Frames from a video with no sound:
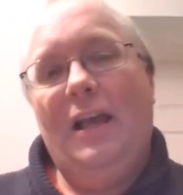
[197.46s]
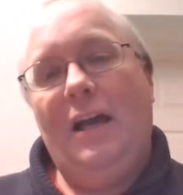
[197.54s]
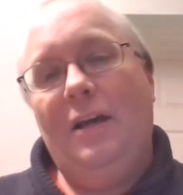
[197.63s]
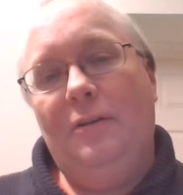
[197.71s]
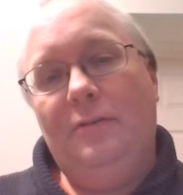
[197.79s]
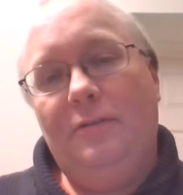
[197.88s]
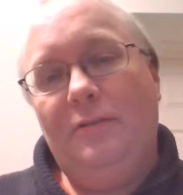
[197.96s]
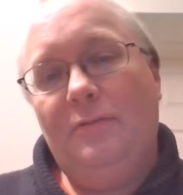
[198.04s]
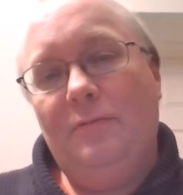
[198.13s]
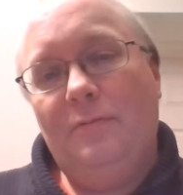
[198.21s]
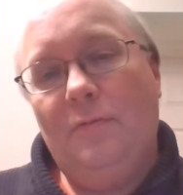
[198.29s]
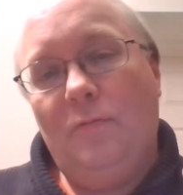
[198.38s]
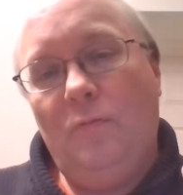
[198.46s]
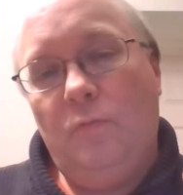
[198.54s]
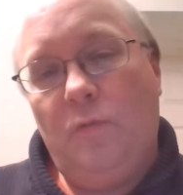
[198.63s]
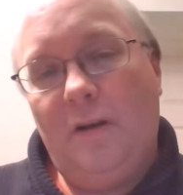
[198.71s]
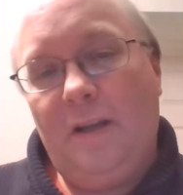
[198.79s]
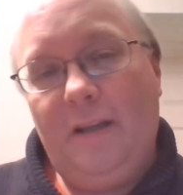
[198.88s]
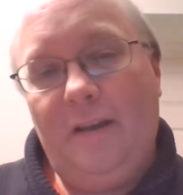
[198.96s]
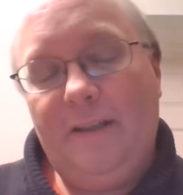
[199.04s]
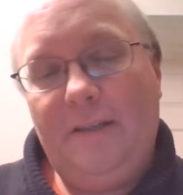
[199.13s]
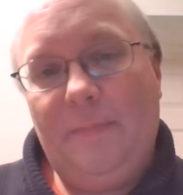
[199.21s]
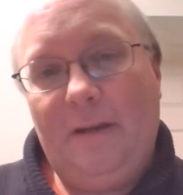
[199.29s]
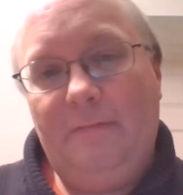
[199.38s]
And what I
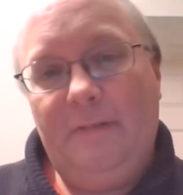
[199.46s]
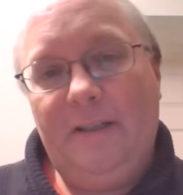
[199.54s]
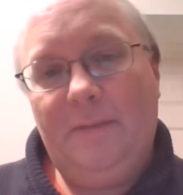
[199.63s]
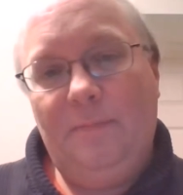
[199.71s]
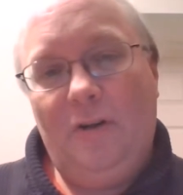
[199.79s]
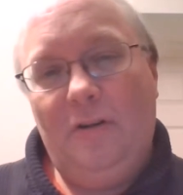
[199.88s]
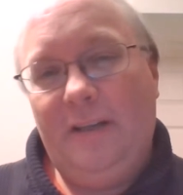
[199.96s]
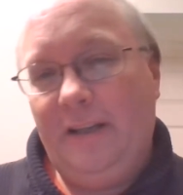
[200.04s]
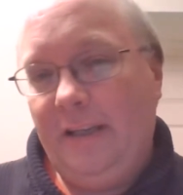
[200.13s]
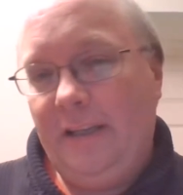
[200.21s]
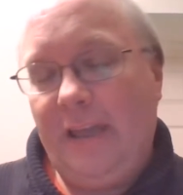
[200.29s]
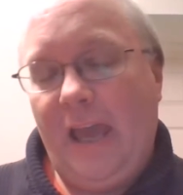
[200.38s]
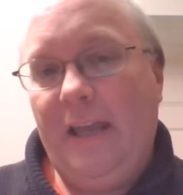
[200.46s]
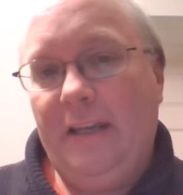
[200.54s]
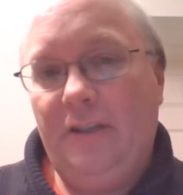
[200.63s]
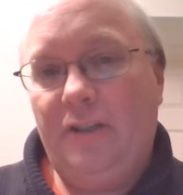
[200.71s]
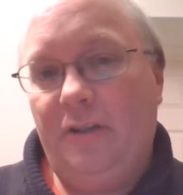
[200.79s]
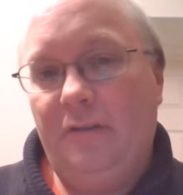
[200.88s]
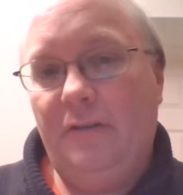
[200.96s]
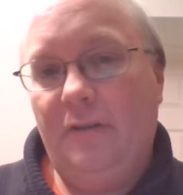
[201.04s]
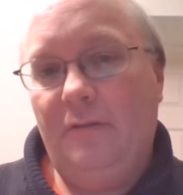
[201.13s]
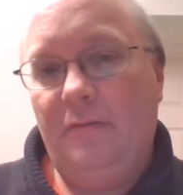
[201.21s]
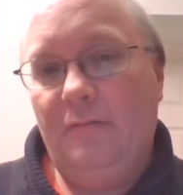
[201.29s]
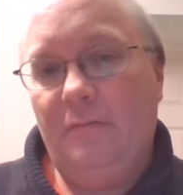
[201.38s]
liked about Rees Mogg, and again it shows
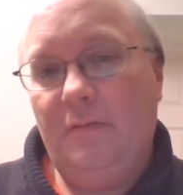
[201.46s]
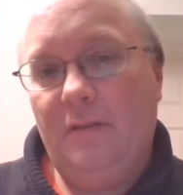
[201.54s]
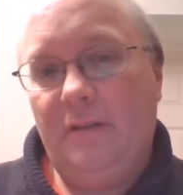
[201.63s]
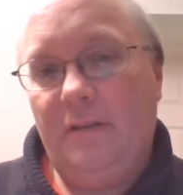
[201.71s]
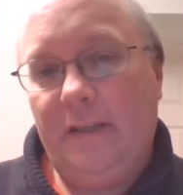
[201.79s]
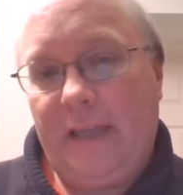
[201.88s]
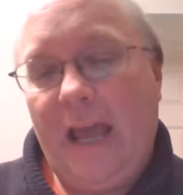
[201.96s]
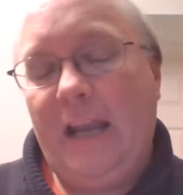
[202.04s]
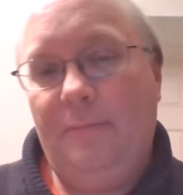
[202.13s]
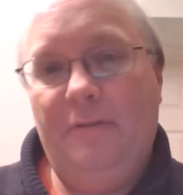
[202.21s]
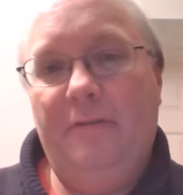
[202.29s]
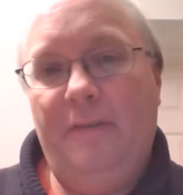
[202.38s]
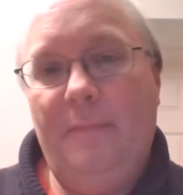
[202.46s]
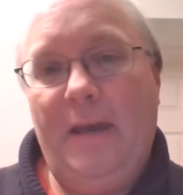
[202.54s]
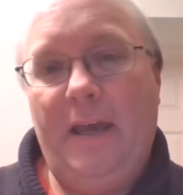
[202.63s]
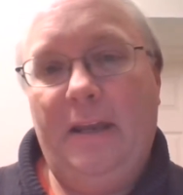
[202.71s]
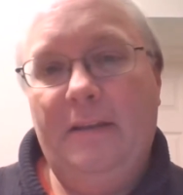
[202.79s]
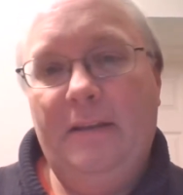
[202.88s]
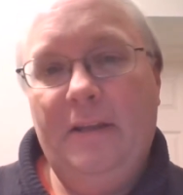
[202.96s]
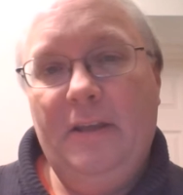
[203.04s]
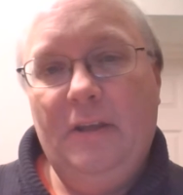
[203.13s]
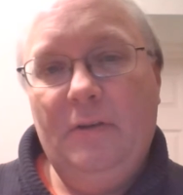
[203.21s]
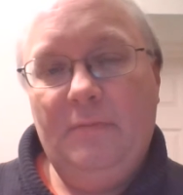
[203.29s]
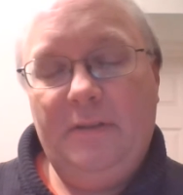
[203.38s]
you the calibre of the man,
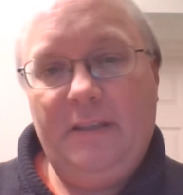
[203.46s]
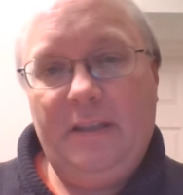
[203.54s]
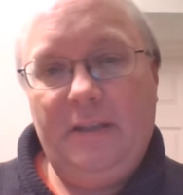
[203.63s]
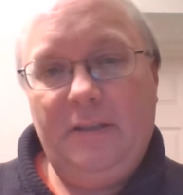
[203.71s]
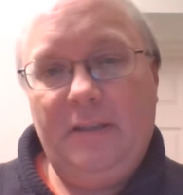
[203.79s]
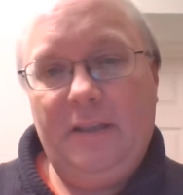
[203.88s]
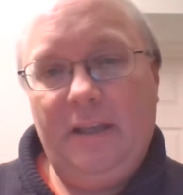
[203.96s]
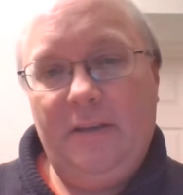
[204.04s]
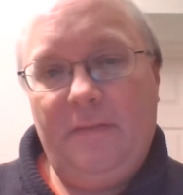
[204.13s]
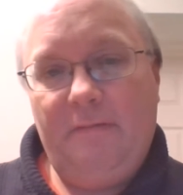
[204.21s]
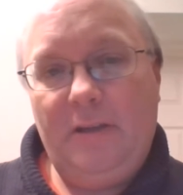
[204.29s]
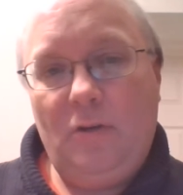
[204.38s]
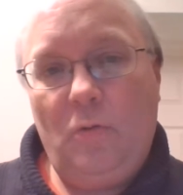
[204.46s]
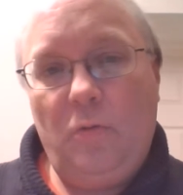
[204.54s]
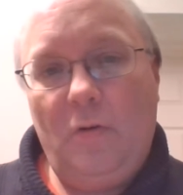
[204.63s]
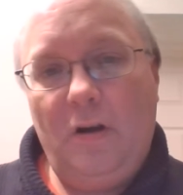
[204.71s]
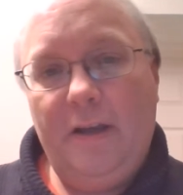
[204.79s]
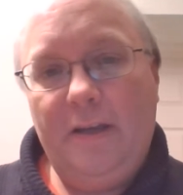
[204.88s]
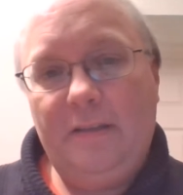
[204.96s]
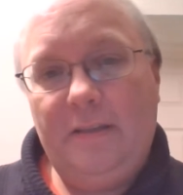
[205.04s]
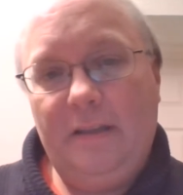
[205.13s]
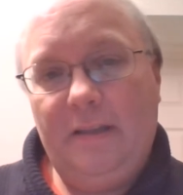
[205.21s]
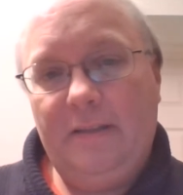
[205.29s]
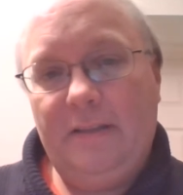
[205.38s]
was that in a very quiet
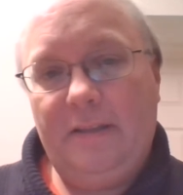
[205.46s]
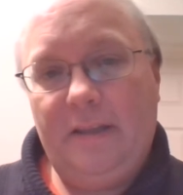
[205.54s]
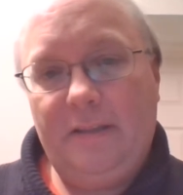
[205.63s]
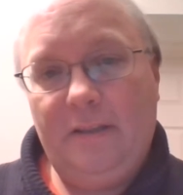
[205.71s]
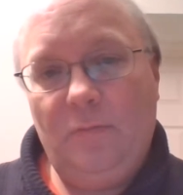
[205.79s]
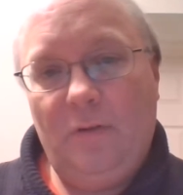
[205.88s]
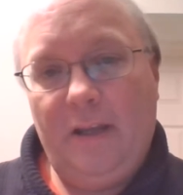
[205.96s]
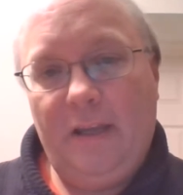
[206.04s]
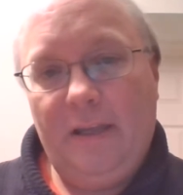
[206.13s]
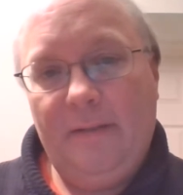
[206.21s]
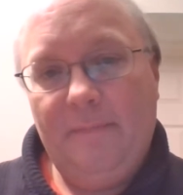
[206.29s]
and understated way,